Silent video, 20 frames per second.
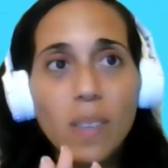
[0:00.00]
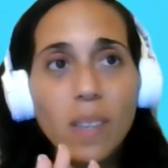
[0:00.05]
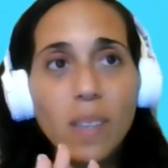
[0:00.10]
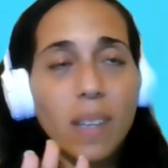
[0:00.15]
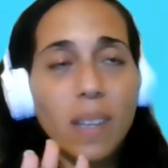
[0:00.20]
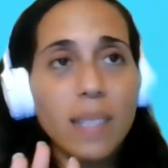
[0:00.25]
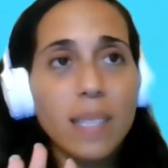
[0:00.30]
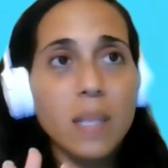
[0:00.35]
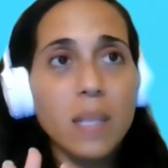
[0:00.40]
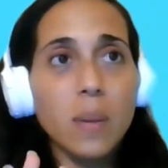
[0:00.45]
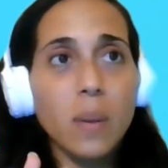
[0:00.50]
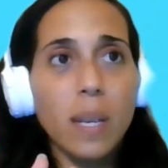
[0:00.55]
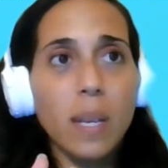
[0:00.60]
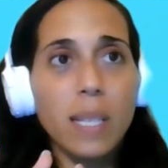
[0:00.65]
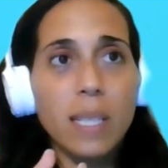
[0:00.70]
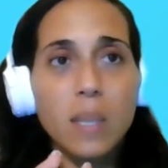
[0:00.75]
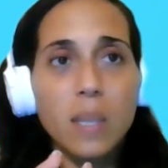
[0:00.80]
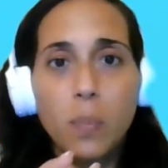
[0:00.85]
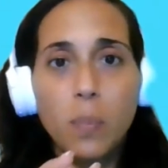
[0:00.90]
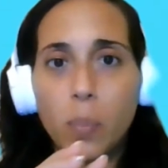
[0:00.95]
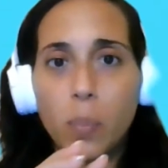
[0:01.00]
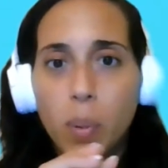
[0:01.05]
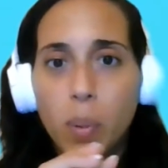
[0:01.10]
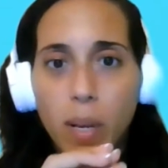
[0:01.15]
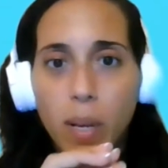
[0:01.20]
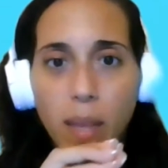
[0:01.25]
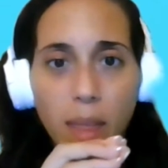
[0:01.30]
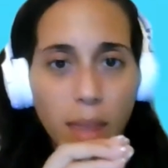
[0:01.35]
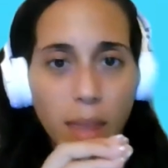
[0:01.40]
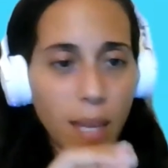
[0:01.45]
is
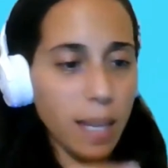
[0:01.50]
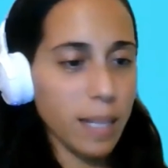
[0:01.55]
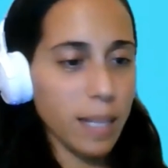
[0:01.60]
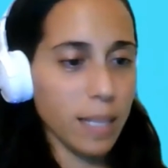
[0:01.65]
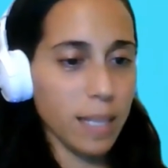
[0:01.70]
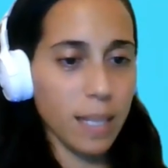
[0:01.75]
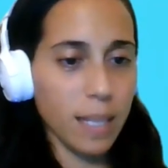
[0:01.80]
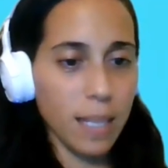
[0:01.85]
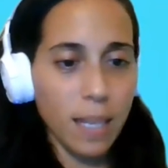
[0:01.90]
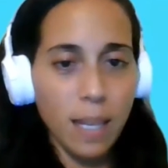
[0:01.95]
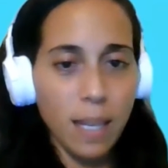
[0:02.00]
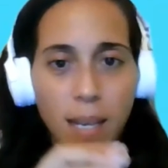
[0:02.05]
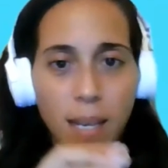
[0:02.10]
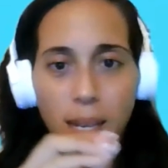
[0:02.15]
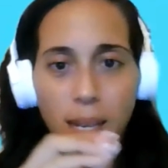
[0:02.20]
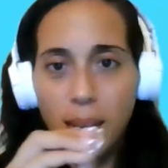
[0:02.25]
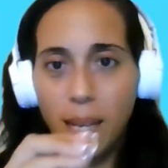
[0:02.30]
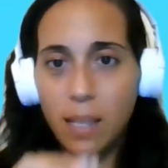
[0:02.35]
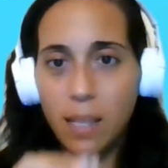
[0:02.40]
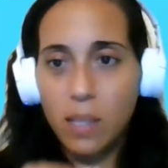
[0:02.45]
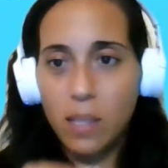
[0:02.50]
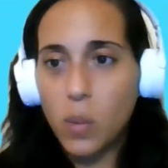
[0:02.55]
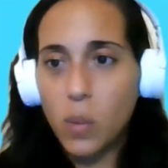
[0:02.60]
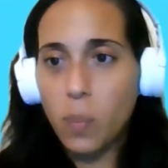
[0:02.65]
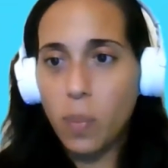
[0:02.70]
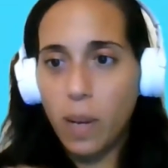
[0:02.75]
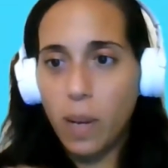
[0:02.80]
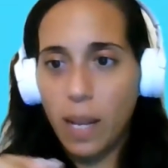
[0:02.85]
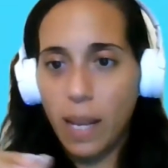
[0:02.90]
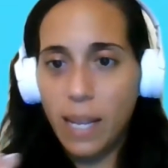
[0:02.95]
putting things into
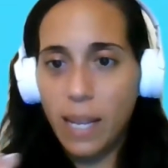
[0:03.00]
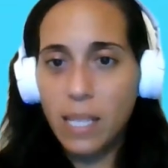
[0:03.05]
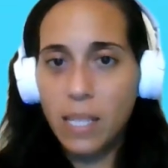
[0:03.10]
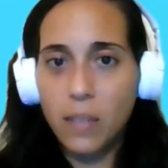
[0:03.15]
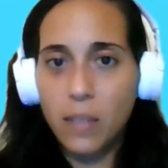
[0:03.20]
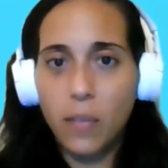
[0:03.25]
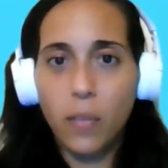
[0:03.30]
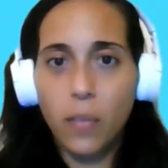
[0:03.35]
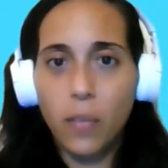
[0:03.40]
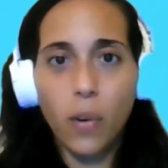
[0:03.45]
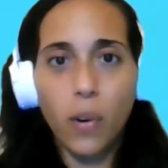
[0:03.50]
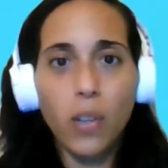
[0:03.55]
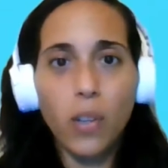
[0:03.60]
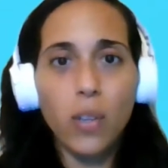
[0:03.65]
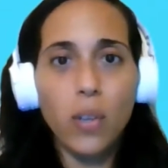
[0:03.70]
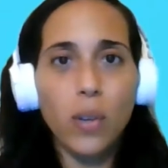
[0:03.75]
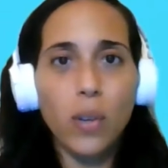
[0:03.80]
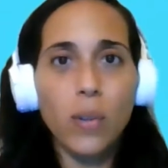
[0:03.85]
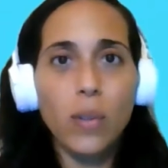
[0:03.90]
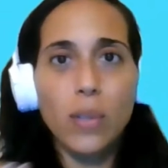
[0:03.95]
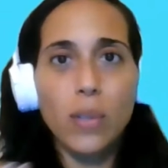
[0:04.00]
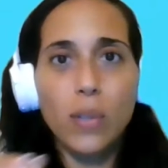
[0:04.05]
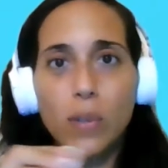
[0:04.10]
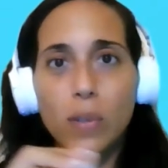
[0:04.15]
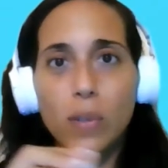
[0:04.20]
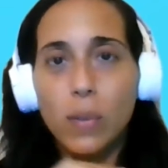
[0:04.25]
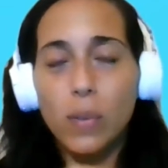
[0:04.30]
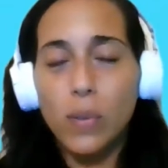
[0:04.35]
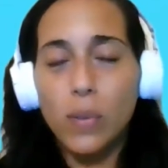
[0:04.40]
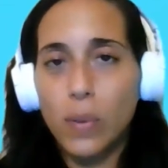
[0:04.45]
place for you
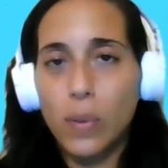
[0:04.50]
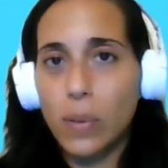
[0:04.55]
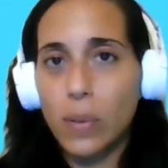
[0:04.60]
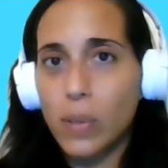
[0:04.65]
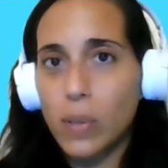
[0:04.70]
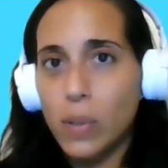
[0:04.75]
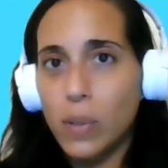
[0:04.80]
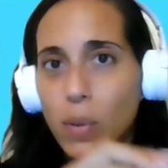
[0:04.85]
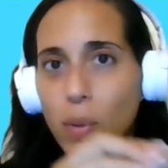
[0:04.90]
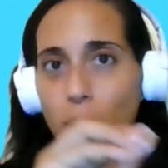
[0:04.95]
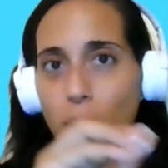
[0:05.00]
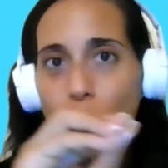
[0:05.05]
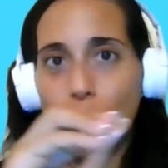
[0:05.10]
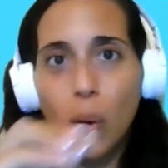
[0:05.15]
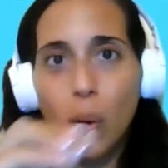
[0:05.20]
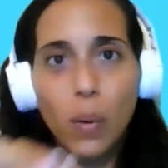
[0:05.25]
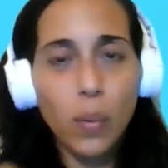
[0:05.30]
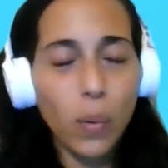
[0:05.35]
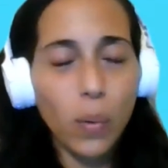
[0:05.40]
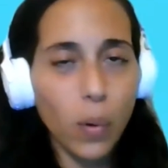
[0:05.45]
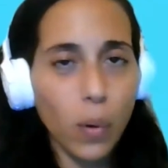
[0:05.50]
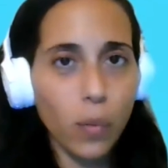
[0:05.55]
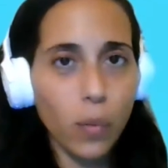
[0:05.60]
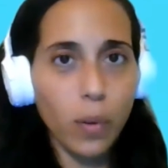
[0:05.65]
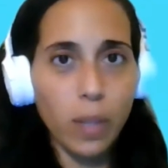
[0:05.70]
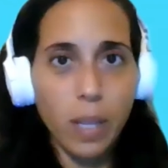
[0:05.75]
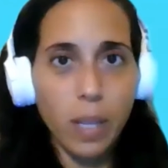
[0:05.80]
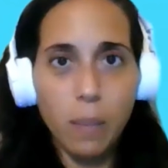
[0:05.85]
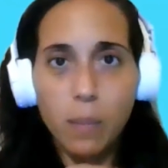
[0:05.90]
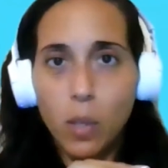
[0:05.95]
to go
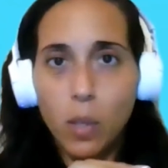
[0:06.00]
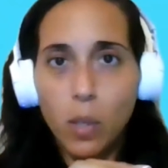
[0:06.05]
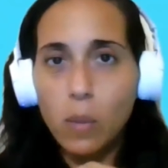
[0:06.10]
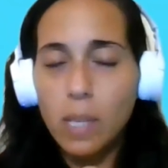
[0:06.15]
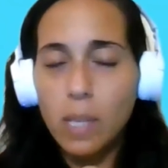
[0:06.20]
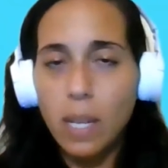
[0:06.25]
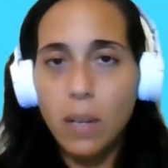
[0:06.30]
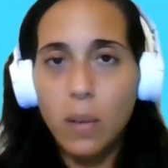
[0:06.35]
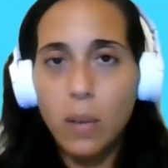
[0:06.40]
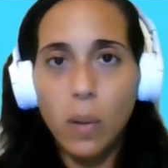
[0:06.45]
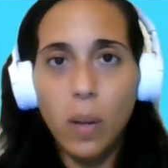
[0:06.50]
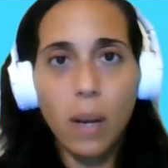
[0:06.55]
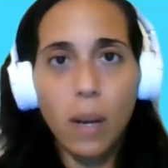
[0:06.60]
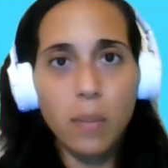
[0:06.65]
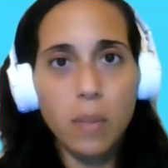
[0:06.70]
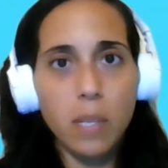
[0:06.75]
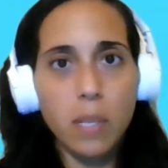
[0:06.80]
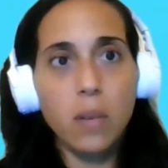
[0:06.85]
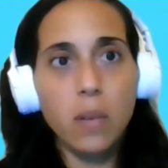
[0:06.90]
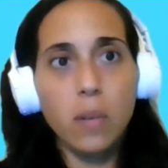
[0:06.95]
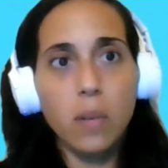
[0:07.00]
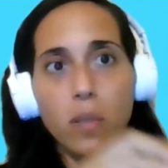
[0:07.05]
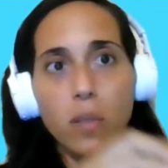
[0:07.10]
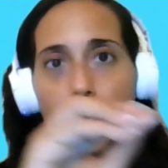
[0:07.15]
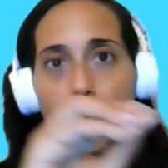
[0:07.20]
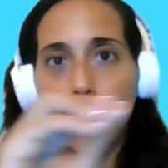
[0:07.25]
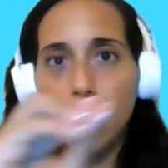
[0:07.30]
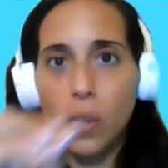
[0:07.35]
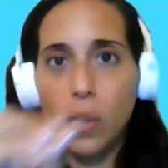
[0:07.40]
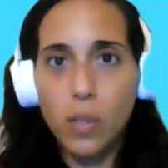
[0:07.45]
over them, those little obstacles,
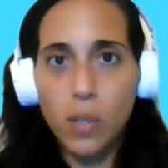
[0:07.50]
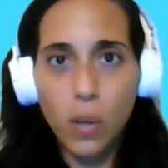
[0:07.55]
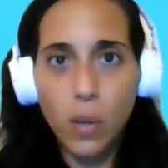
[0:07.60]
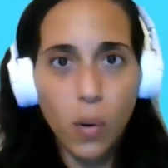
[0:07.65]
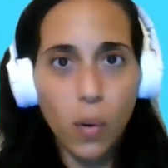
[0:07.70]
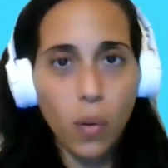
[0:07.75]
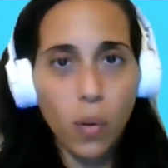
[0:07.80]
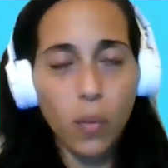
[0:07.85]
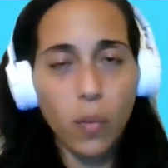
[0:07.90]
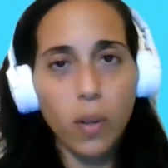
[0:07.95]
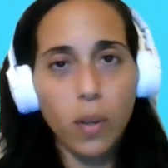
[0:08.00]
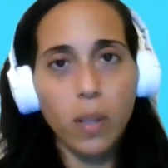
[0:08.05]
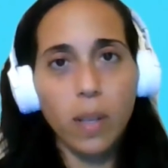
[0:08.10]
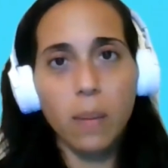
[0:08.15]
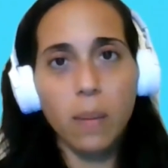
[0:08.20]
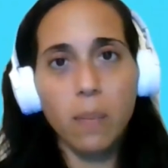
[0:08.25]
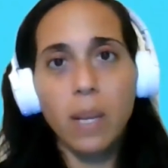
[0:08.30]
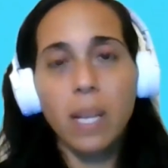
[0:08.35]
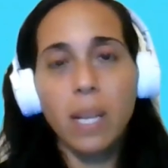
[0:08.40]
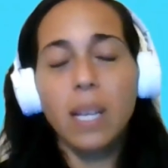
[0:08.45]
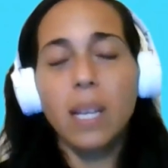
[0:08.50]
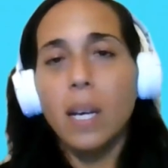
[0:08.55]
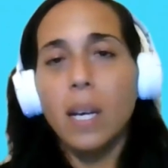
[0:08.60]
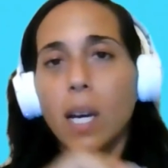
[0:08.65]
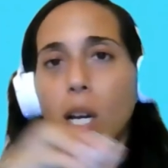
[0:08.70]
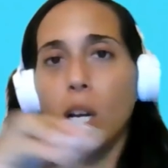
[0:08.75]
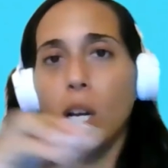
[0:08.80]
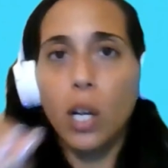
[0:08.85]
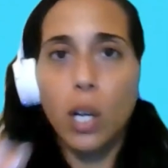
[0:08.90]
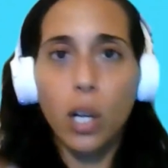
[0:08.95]
for you to go over them,
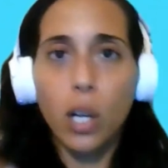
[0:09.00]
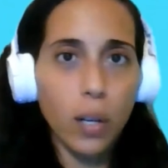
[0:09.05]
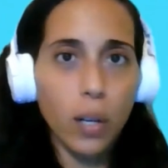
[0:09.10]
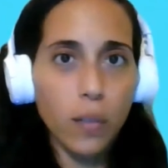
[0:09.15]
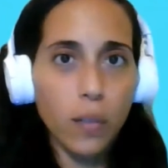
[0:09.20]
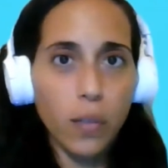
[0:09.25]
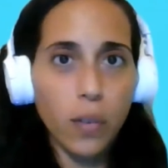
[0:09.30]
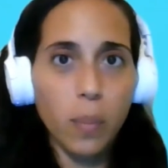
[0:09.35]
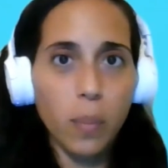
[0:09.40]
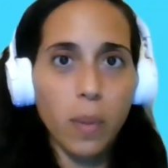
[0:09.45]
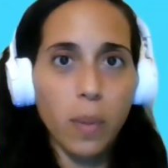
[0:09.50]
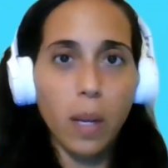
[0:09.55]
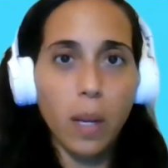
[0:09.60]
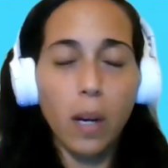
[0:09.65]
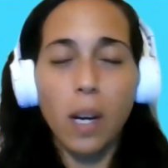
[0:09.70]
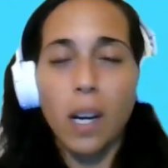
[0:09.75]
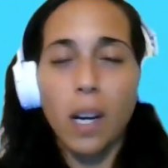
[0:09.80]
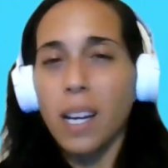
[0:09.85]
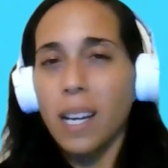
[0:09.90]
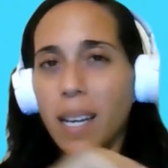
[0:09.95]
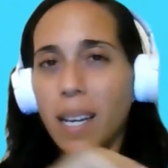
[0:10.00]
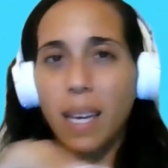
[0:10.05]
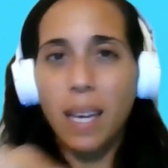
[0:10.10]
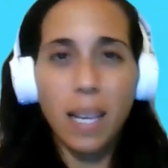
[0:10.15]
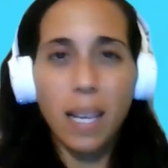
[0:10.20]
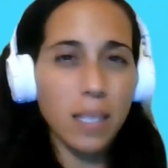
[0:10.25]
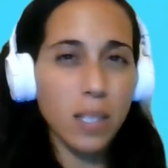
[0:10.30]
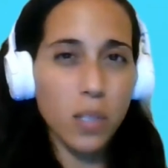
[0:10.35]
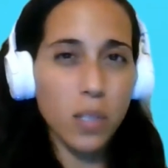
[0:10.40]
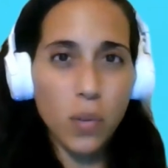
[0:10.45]
learn from there,
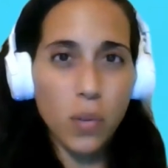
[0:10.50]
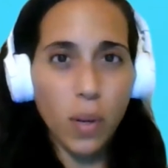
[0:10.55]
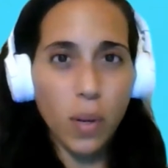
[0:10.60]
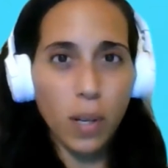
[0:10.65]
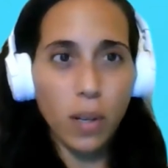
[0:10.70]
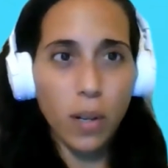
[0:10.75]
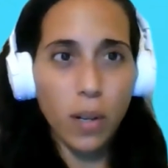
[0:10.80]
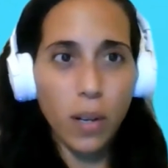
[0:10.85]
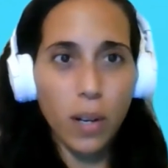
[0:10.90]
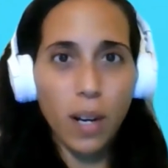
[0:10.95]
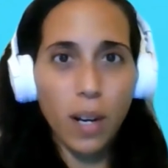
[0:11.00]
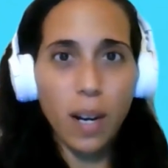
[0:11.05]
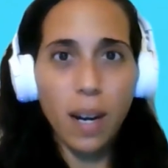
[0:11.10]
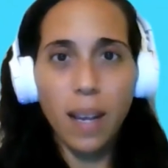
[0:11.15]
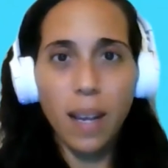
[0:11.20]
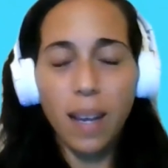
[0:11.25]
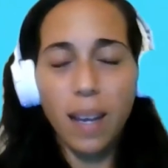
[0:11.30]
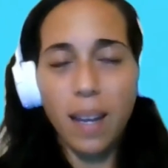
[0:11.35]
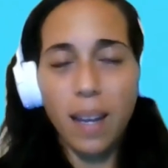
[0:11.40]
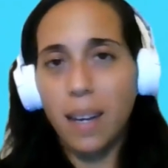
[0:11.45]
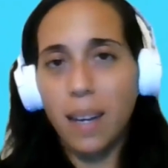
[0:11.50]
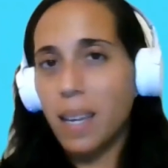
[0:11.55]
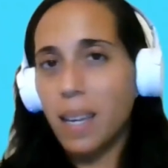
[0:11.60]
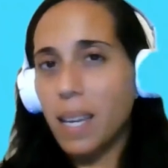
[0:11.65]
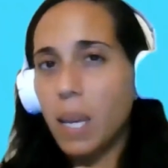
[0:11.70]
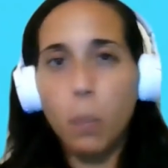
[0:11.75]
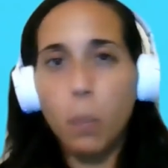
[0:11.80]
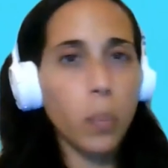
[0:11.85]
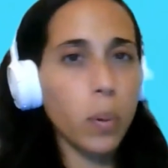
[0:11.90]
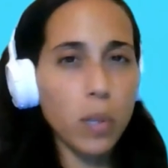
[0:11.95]
get stronger, and
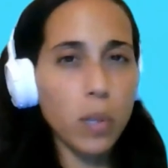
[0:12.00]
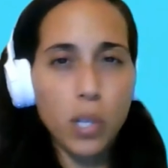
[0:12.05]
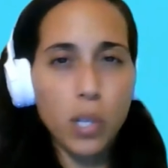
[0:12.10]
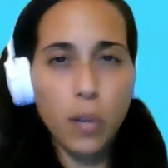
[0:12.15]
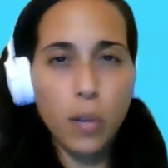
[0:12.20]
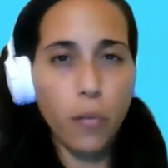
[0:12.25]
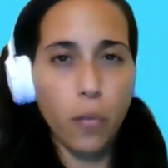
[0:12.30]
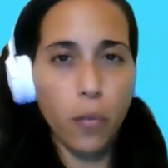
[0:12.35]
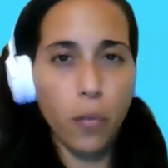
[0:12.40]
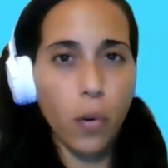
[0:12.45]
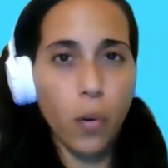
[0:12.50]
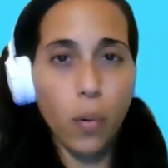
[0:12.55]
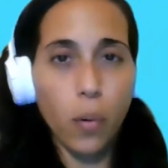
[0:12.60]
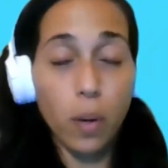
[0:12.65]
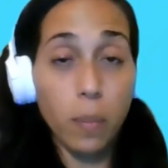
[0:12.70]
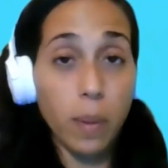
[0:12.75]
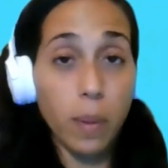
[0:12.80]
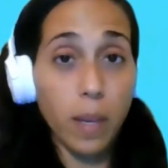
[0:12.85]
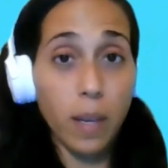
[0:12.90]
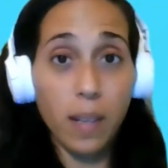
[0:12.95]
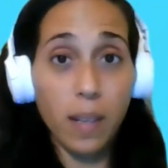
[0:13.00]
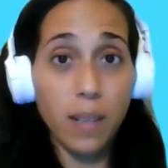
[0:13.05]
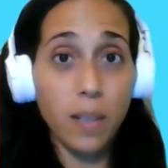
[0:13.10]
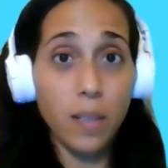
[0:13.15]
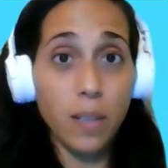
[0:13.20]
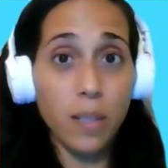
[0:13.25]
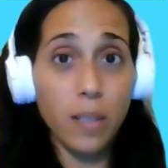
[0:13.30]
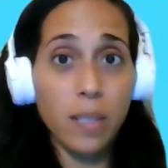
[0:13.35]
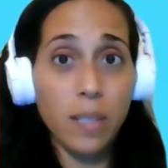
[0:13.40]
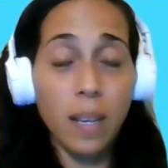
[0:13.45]
keep pushing forward,
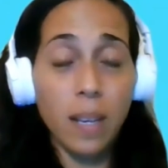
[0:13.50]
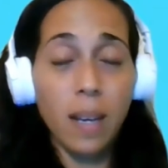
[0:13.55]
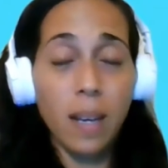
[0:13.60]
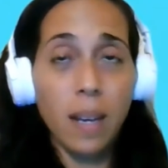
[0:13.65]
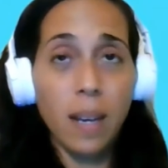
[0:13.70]
because